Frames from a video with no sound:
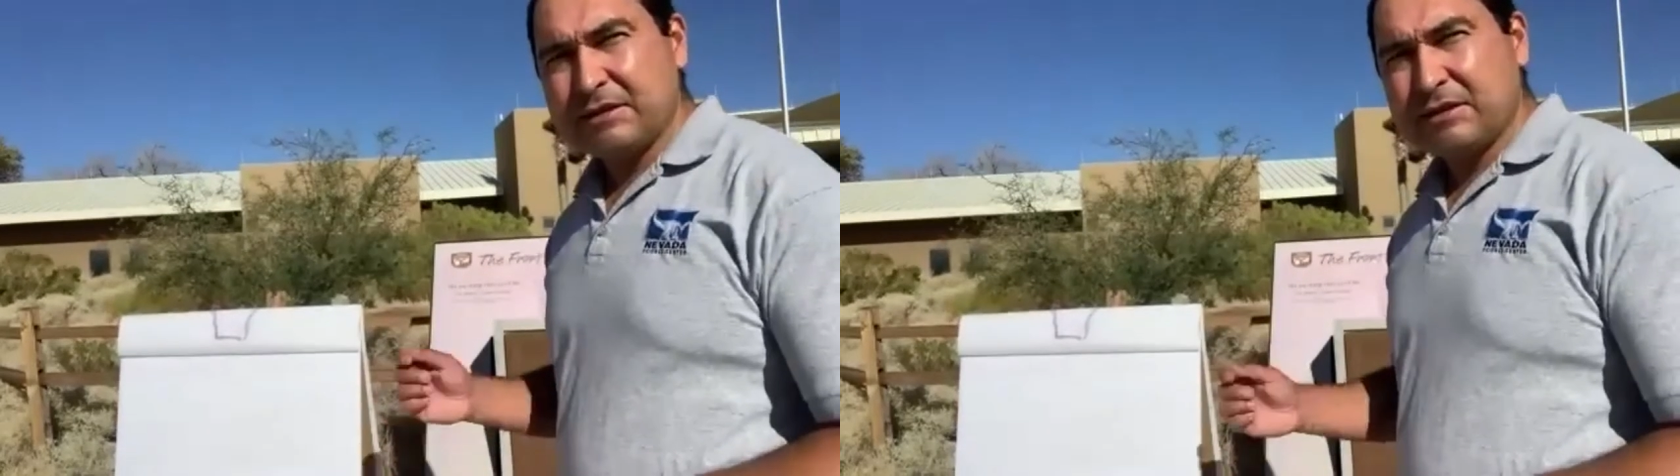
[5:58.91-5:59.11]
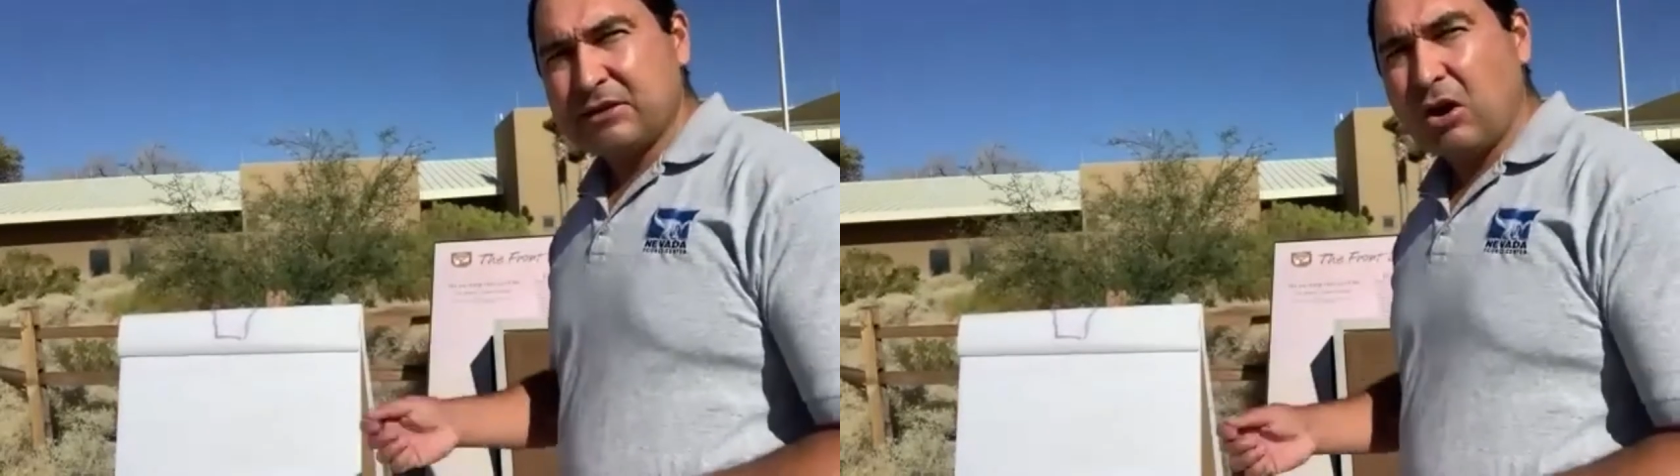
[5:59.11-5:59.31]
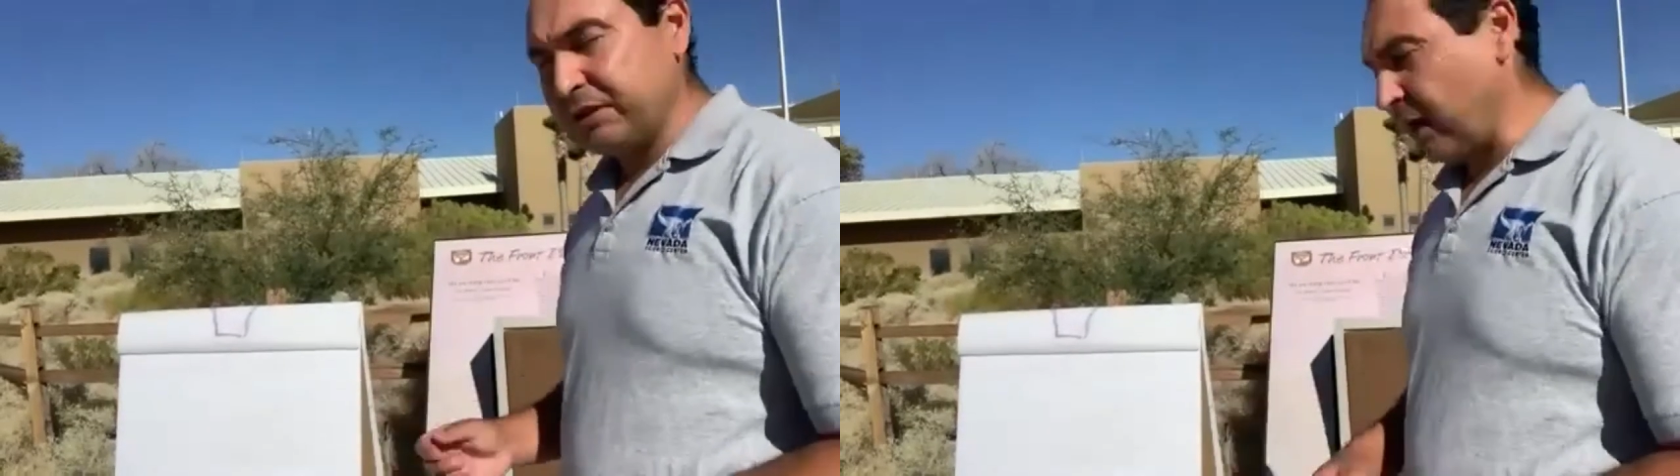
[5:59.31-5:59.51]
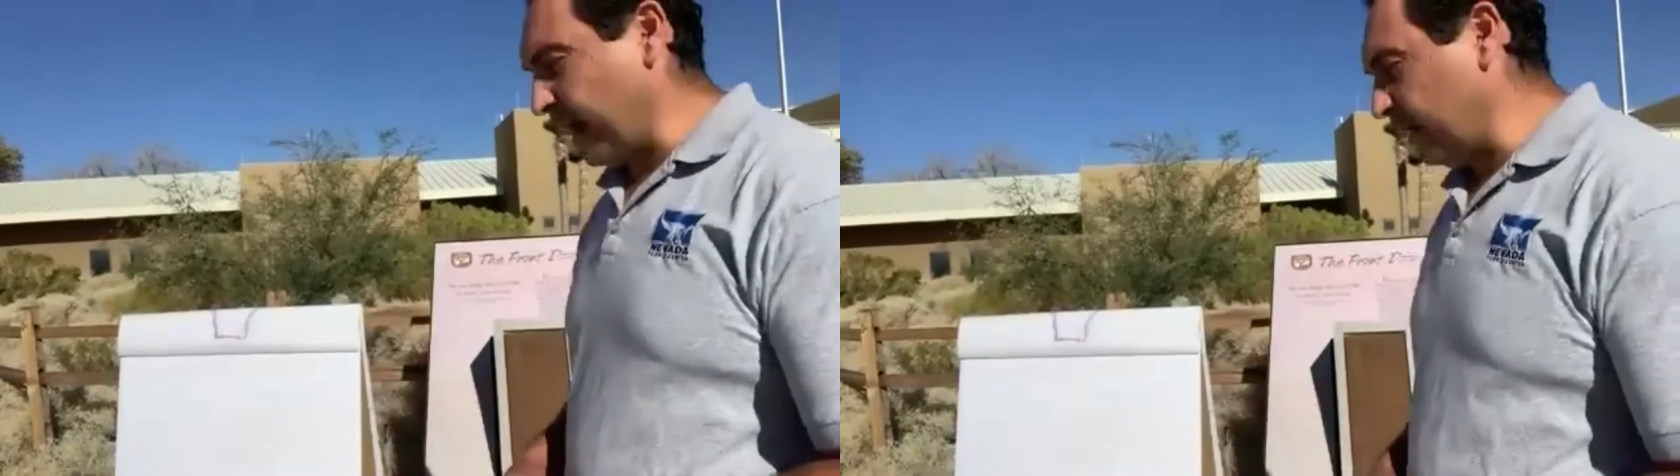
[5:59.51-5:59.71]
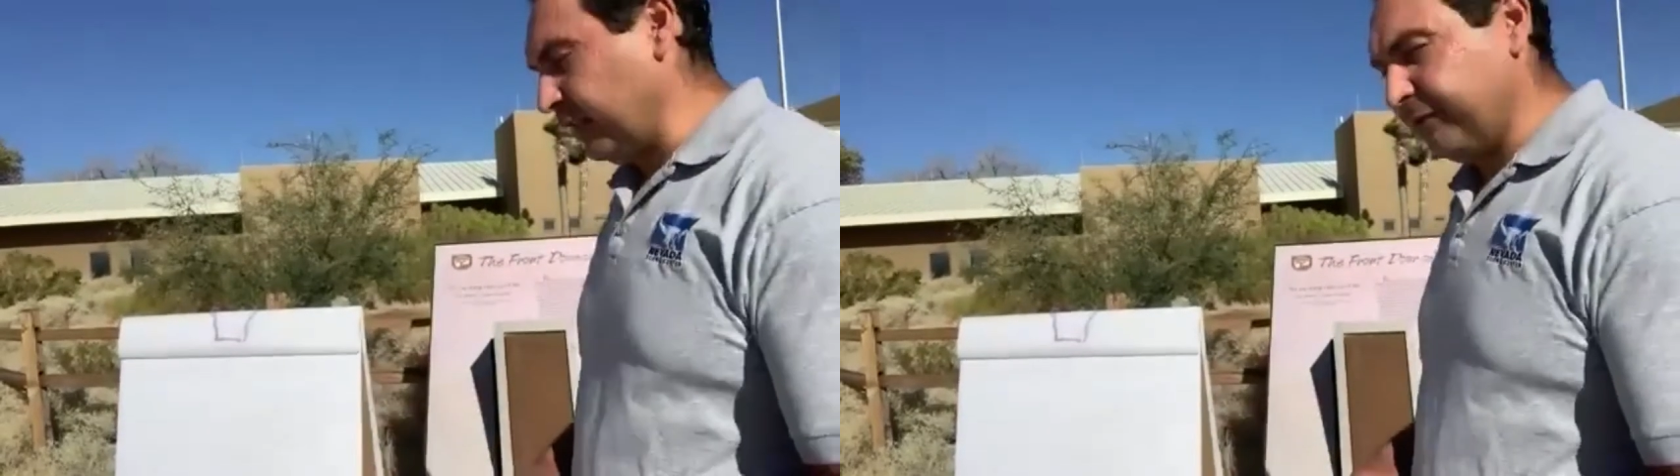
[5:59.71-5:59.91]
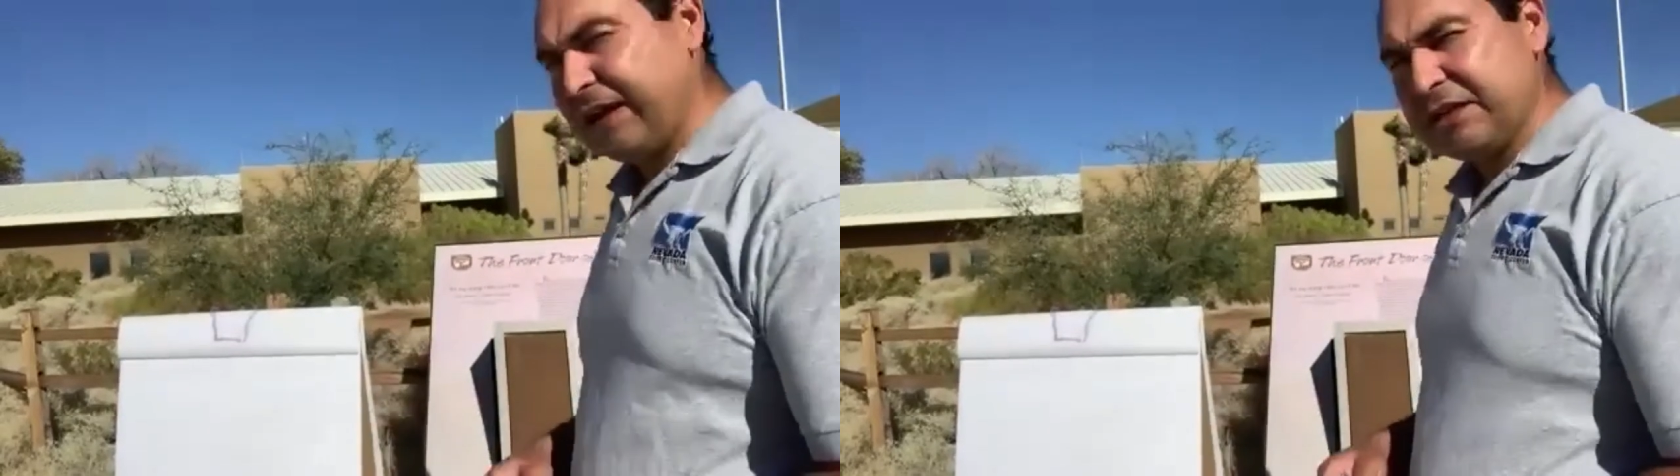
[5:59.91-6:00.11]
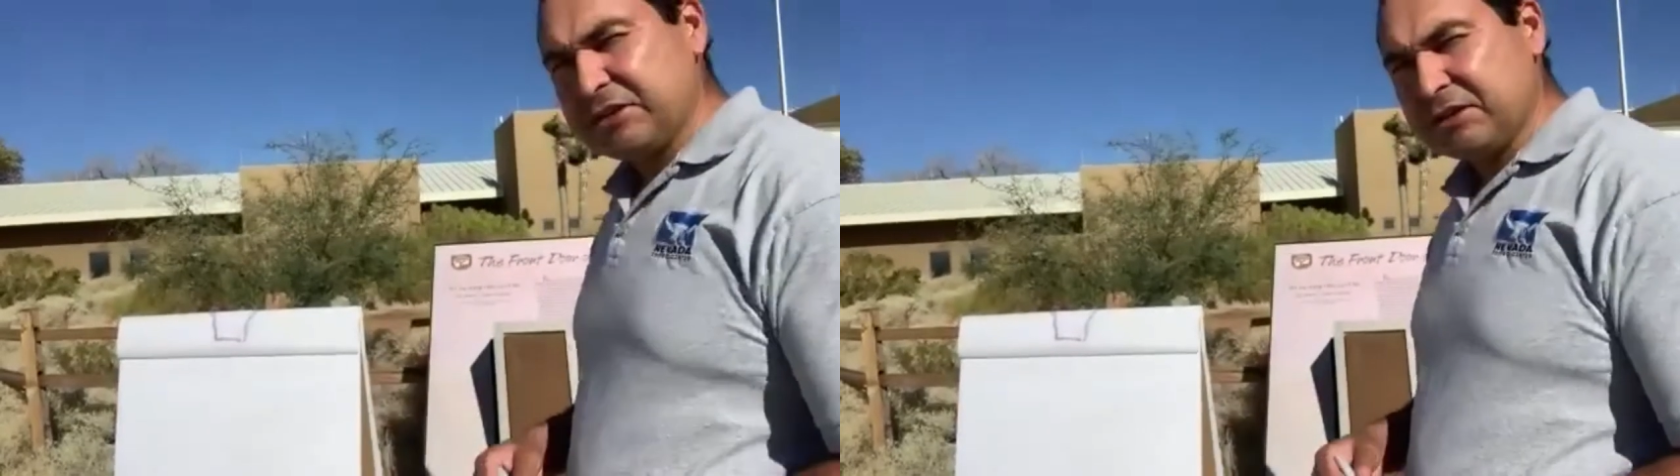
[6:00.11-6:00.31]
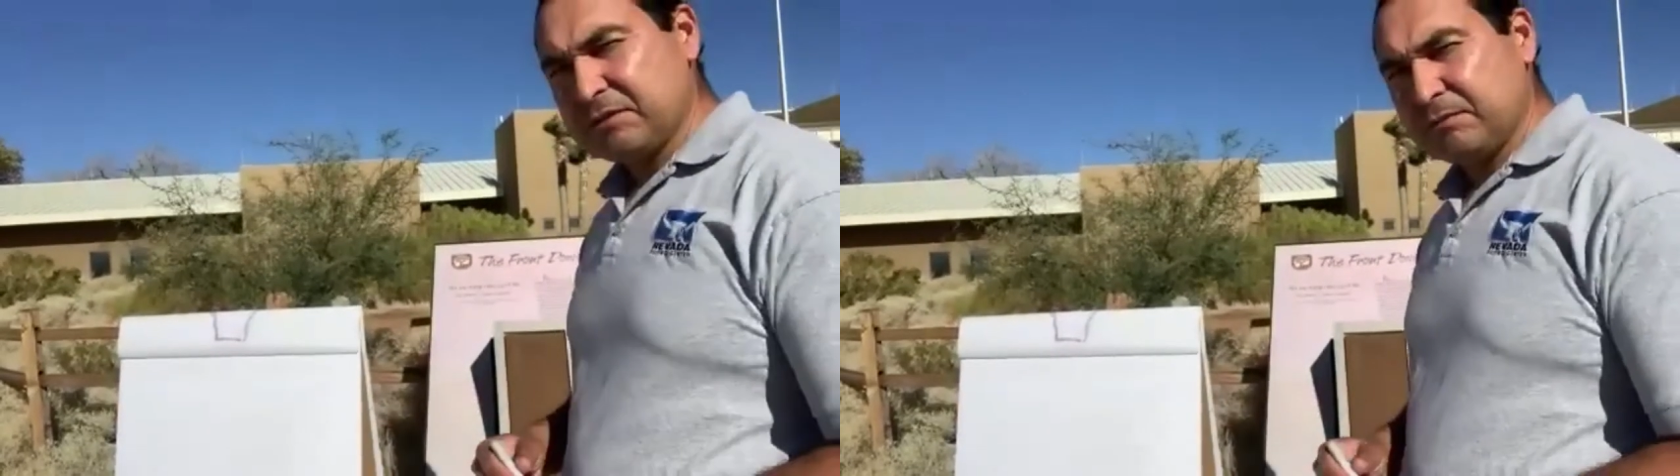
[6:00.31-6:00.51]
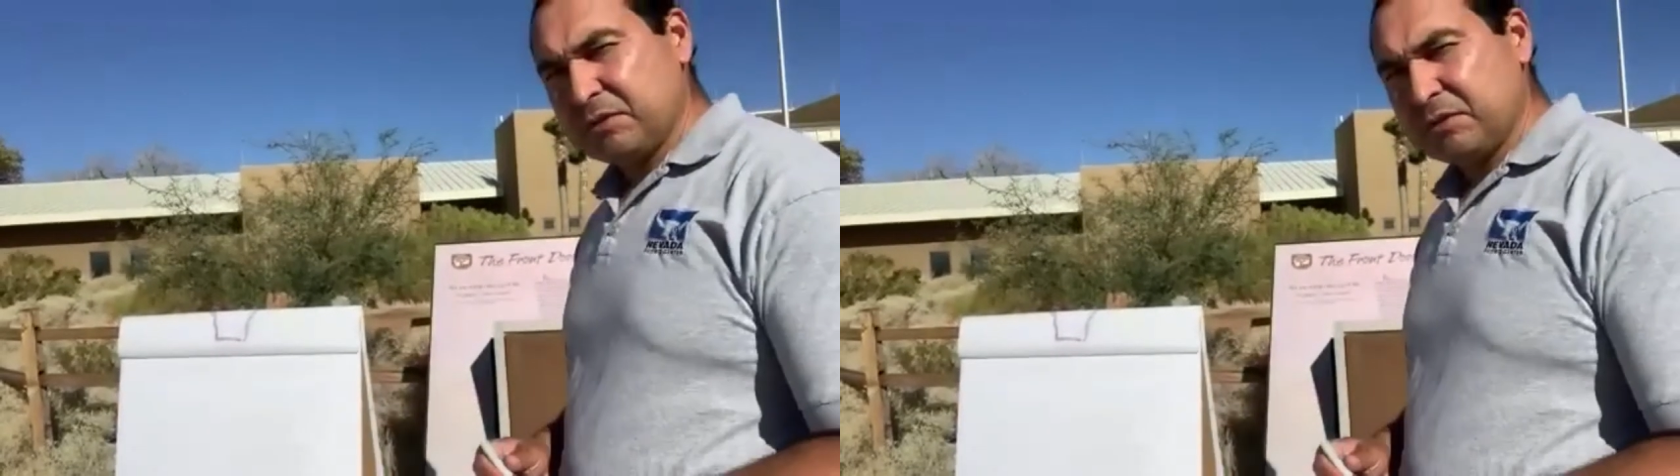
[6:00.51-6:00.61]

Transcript: snow in the higher elevations.